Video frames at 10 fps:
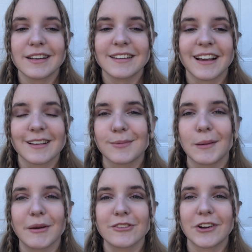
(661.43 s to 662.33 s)
to text my
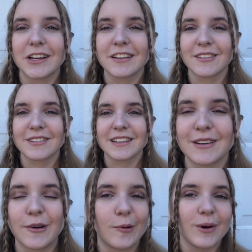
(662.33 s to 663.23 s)
best friend, and I was like,
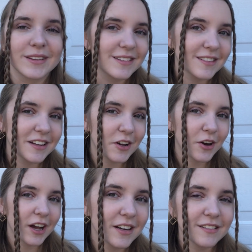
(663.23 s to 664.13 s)
oh, what's a
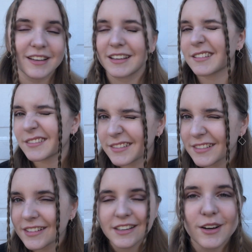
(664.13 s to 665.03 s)
sneakerhead? Like,
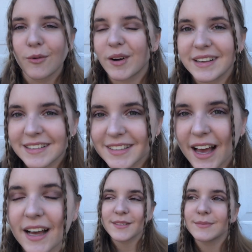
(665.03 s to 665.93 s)
what is
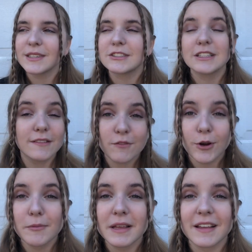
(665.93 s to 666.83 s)
that? But she
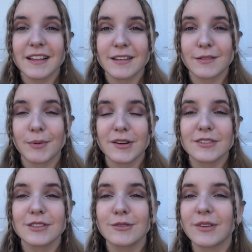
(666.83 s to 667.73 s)
informed me that it's a
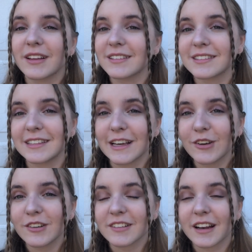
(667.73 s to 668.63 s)
person who collects
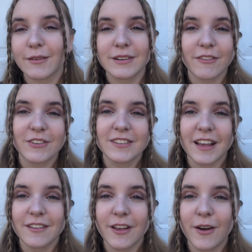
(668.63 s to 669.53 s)
sneakers, and I would definitely
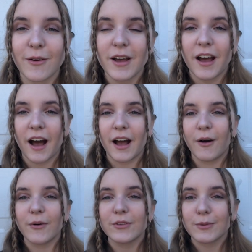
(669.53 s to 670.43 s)
say so. I always